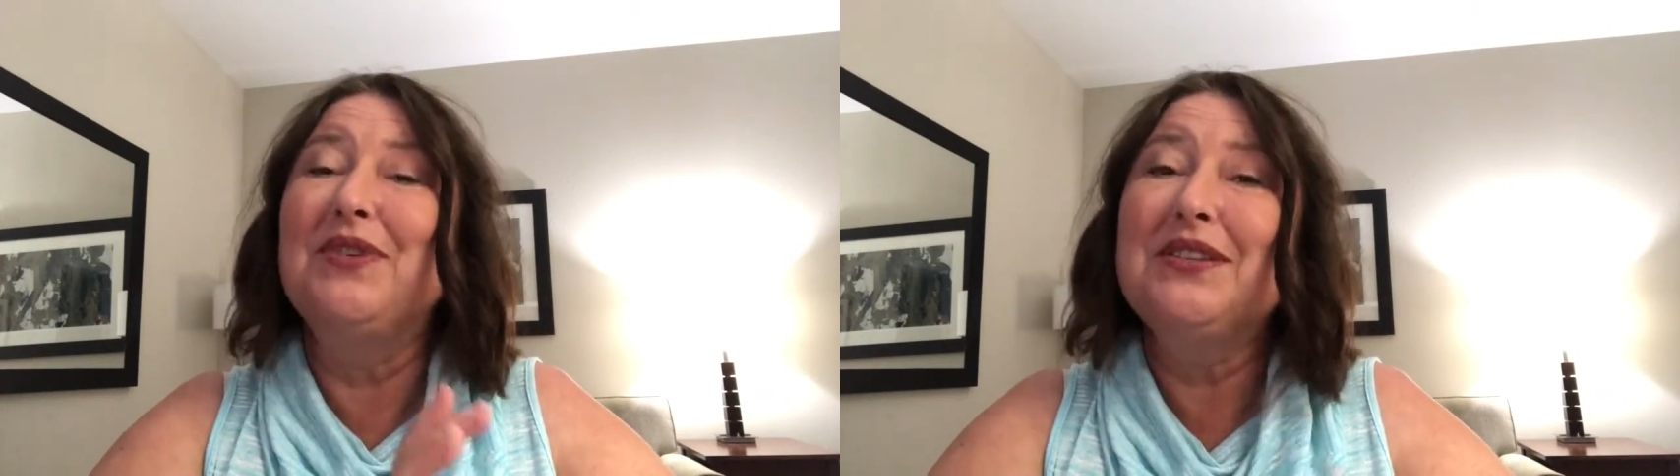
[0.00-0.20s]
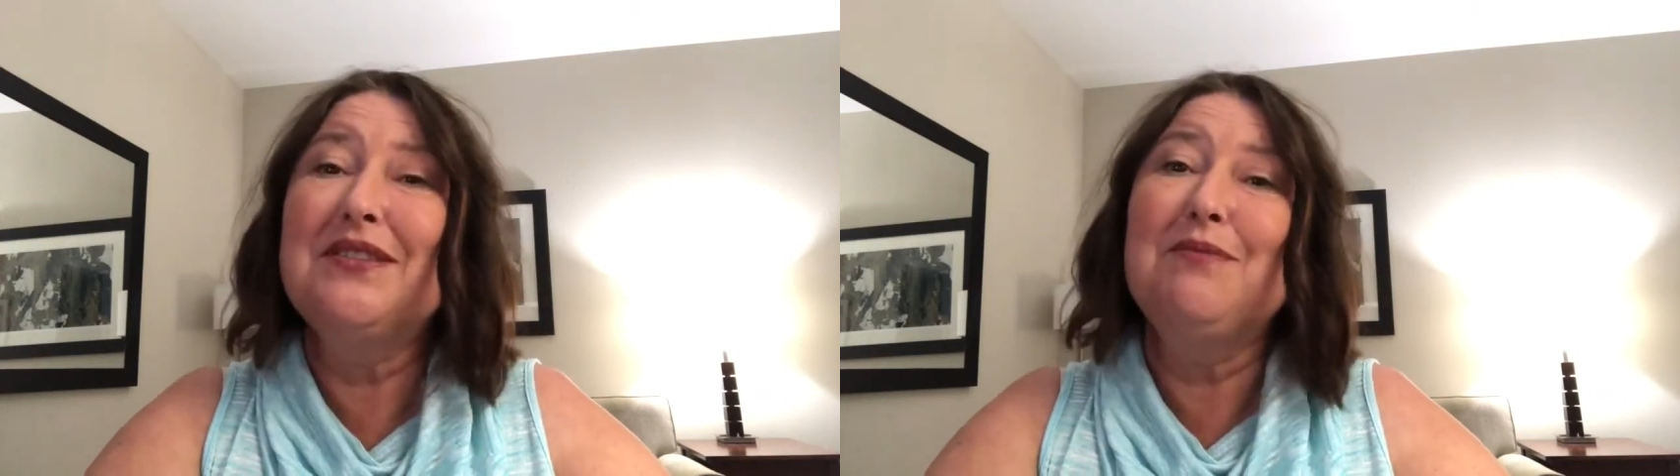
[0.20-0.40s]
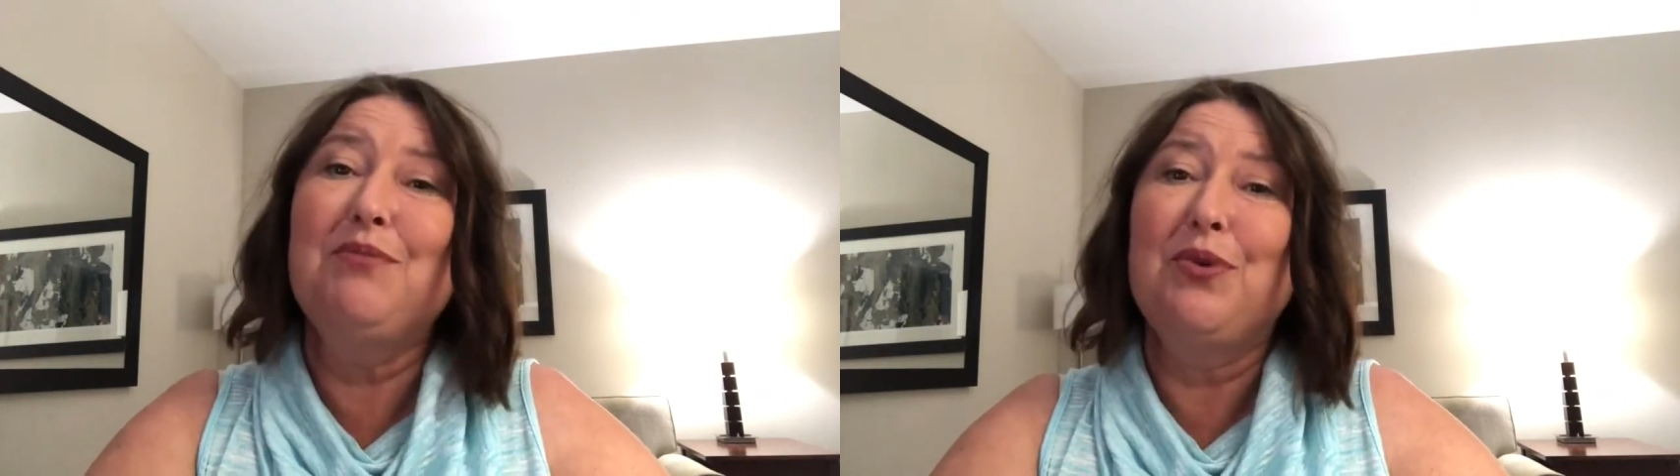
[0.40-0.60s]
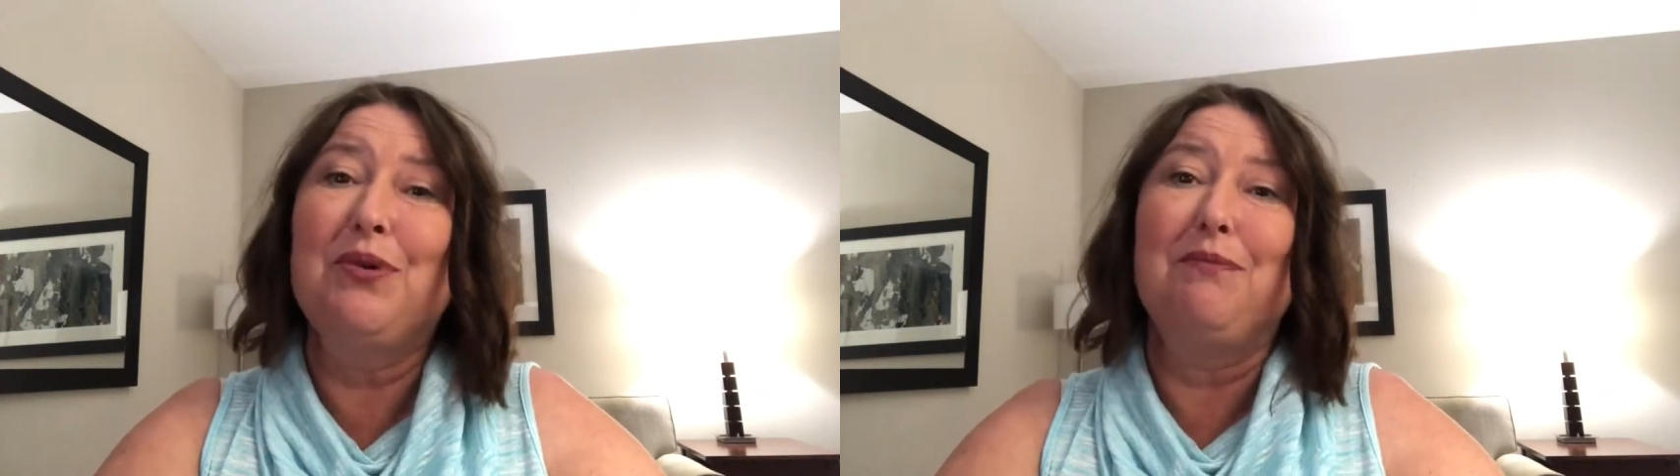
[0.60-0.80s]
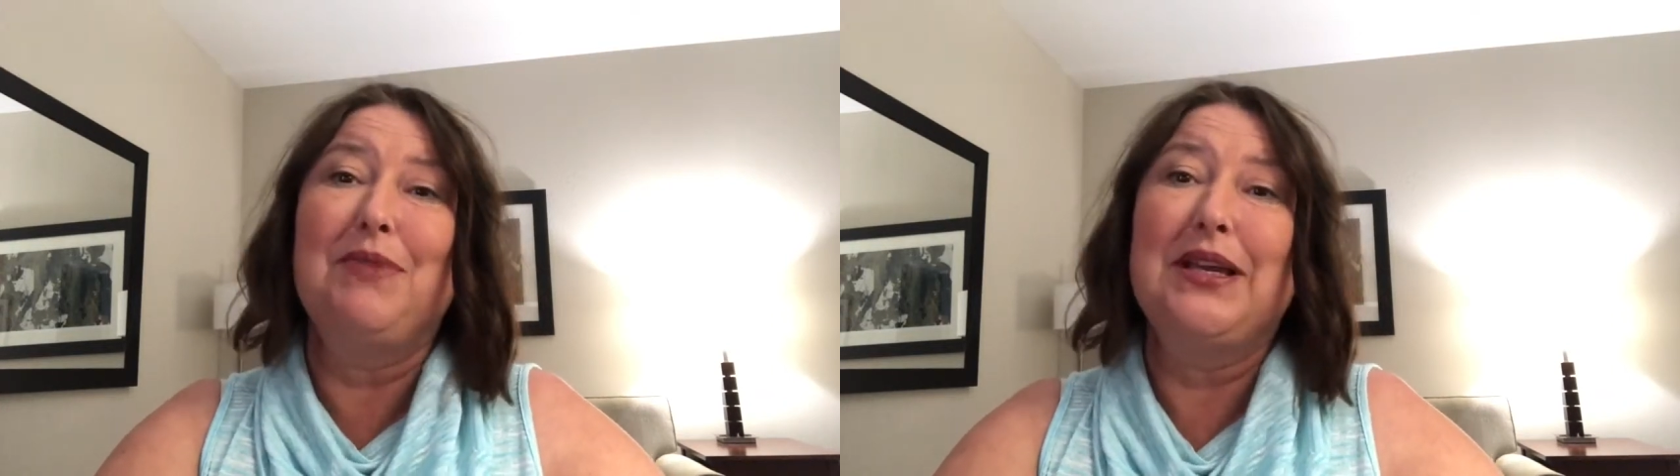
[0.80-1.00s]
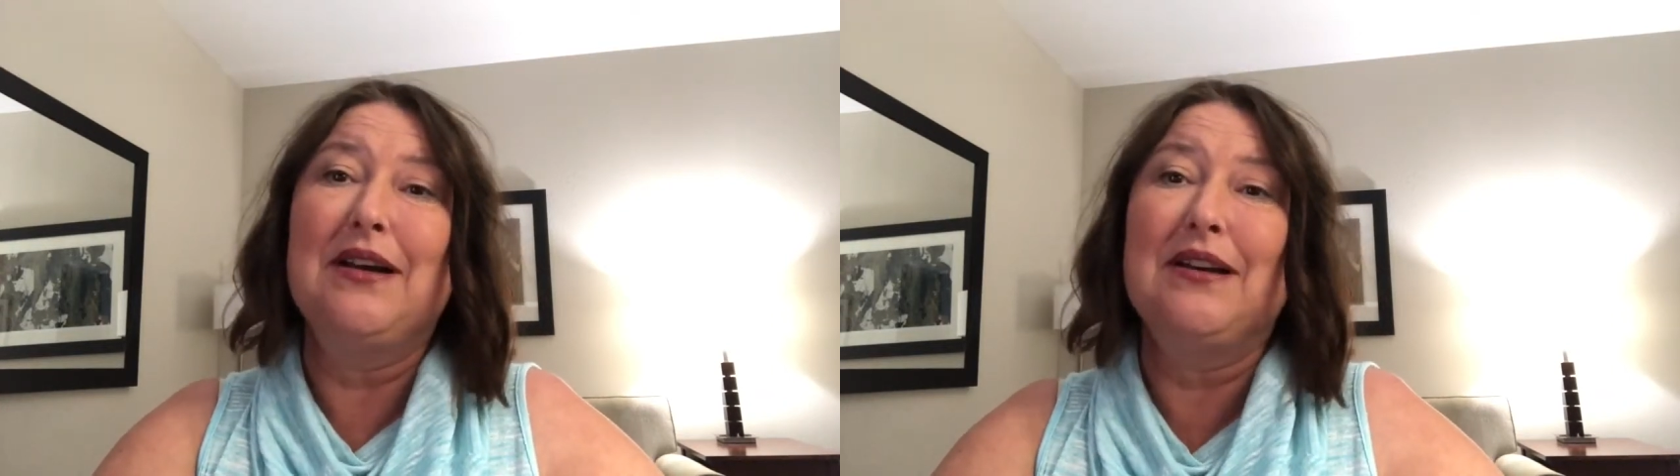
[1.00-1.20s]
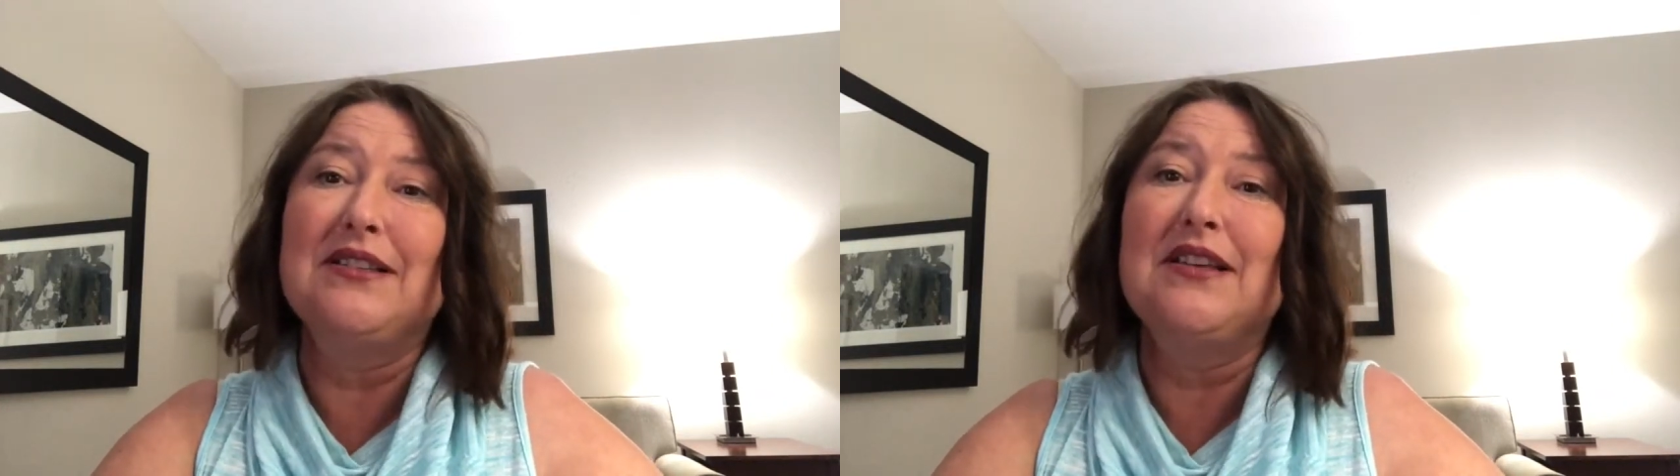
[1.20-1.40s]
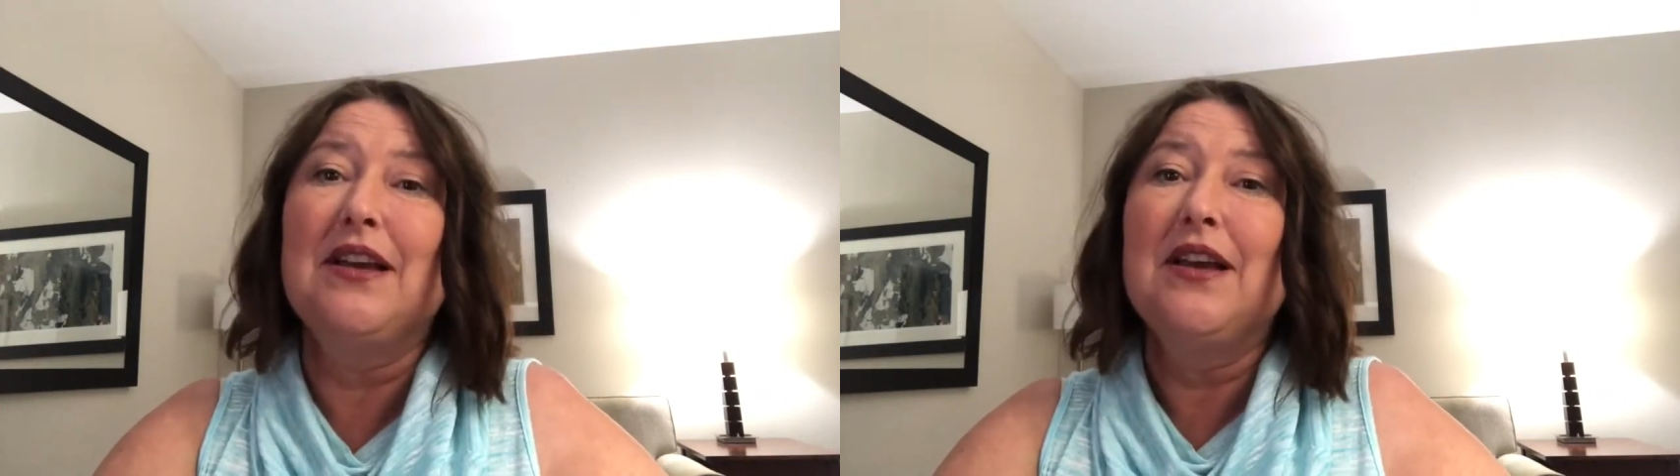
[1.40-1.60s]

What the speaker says: This is important because